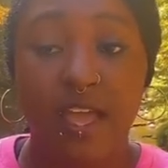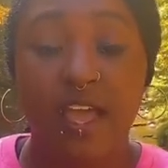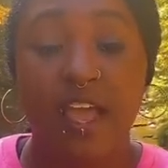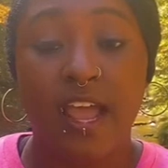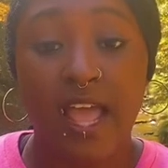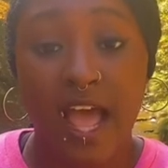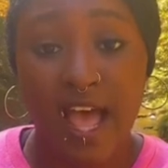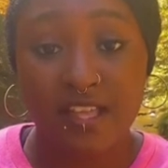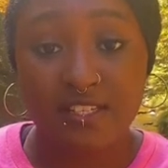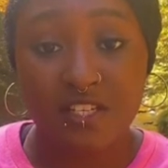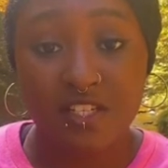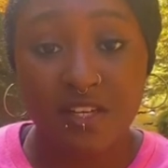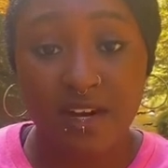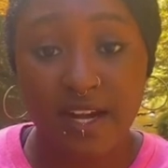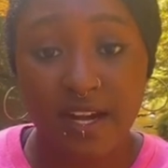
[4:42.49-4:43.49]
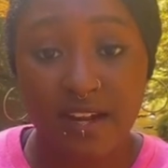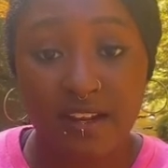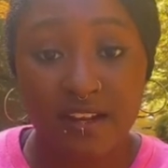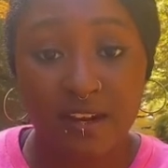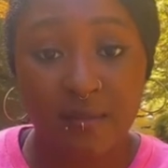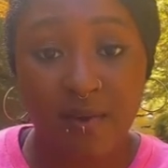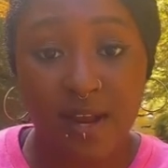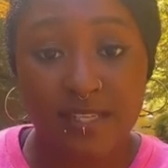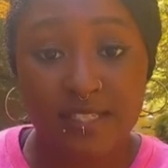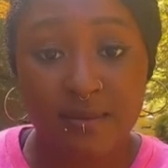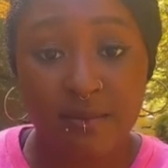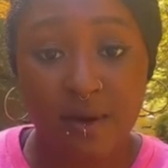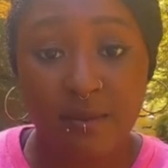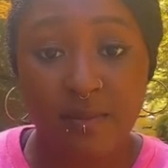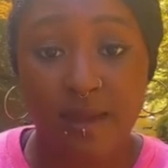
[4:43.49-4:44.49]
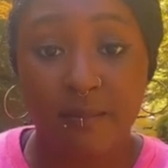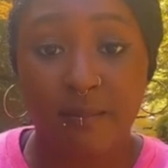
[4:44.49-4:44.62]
concentrating in your present moment,